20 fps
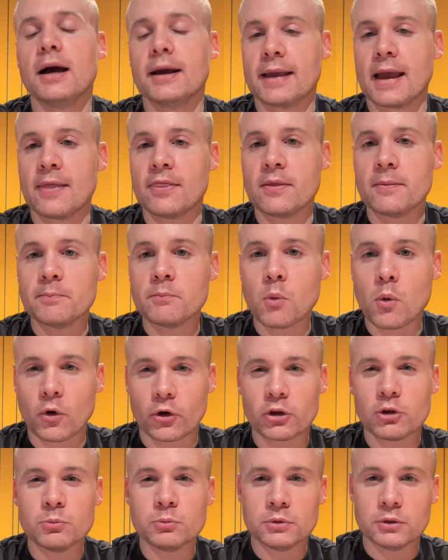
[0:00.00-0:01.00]
again, the
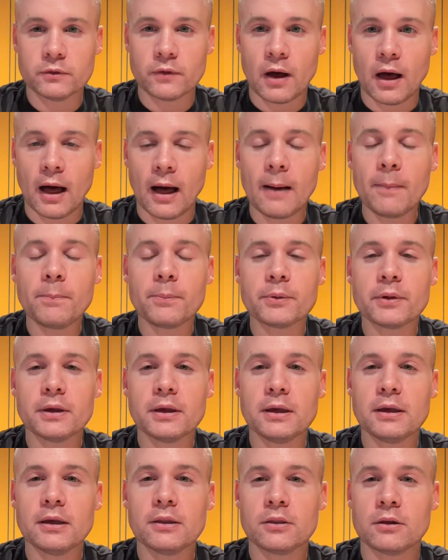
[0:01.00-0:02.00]
more you move up
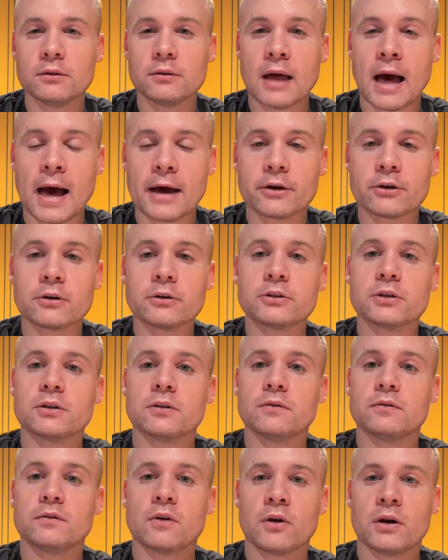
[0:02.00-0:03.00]
the ladder to
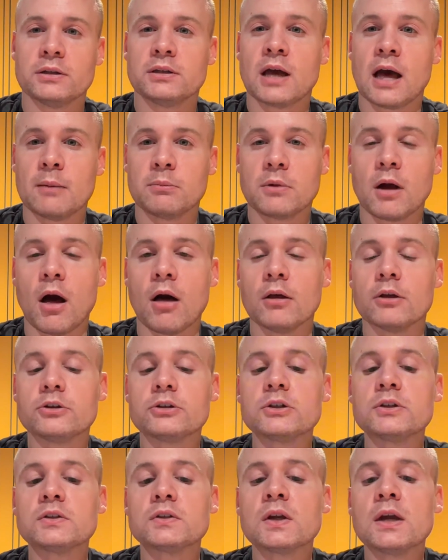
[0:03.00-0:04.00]
the very top
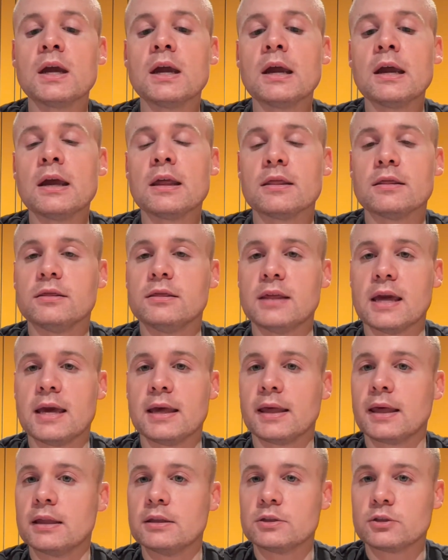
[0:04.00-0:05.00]
colleges,
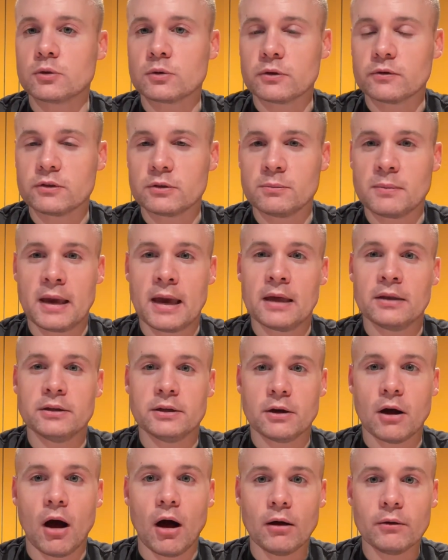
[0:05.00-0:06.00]
they can sort of demand
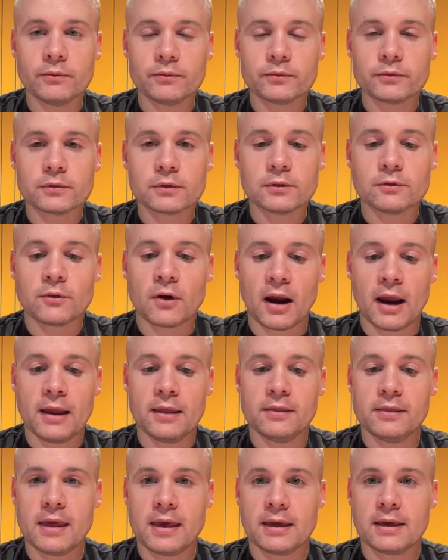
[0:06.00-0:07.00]
it all,
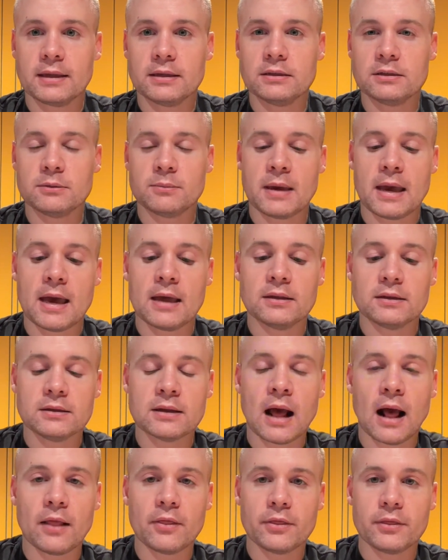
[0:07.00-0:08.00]
right? They can demand
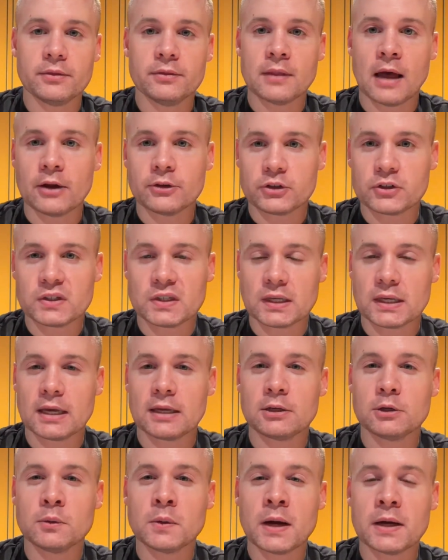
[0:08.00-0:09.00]
not just the
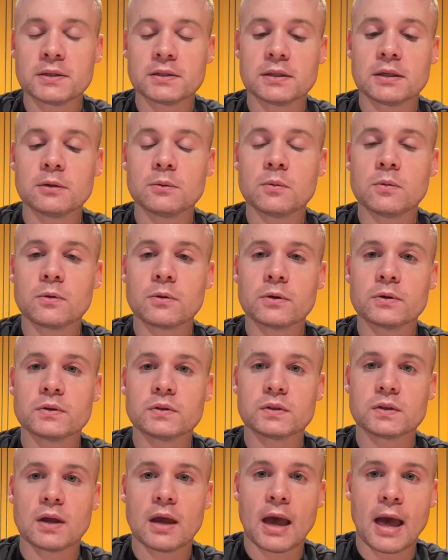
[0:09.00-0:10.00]
kid who has the
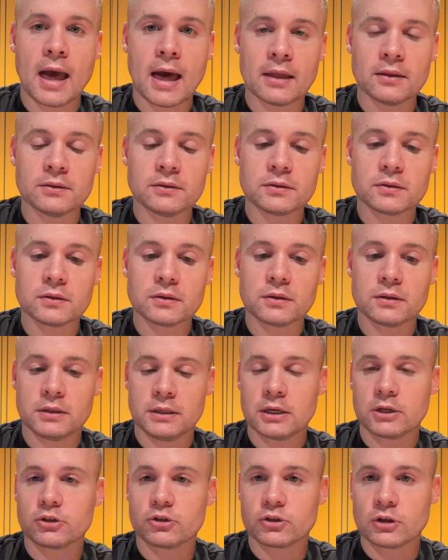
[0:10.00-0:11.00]
awards and
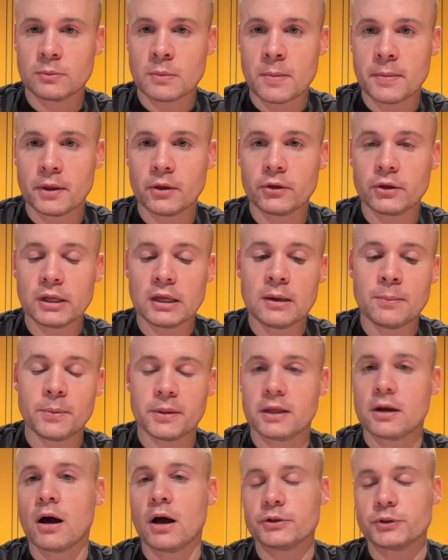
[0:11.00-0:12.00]
the extreme ability,
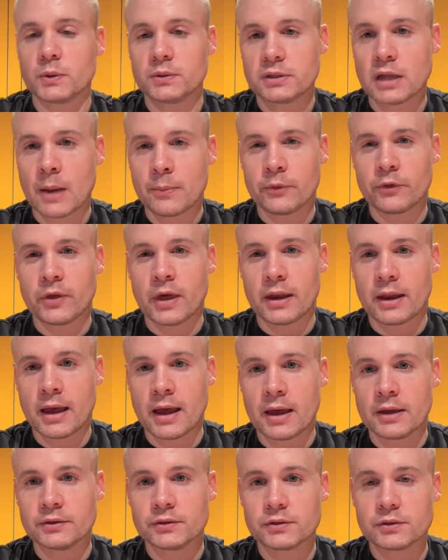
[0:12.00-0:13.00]
but then also on top of that
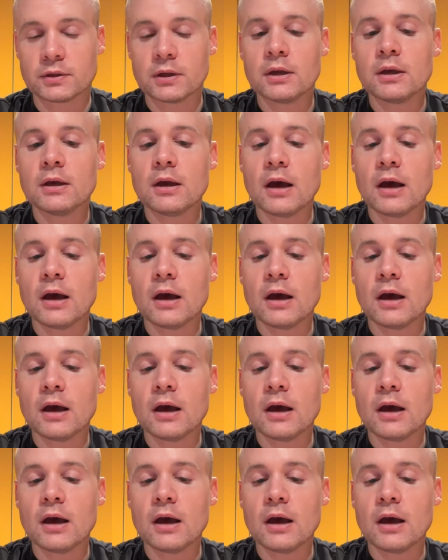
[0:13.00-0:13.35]
has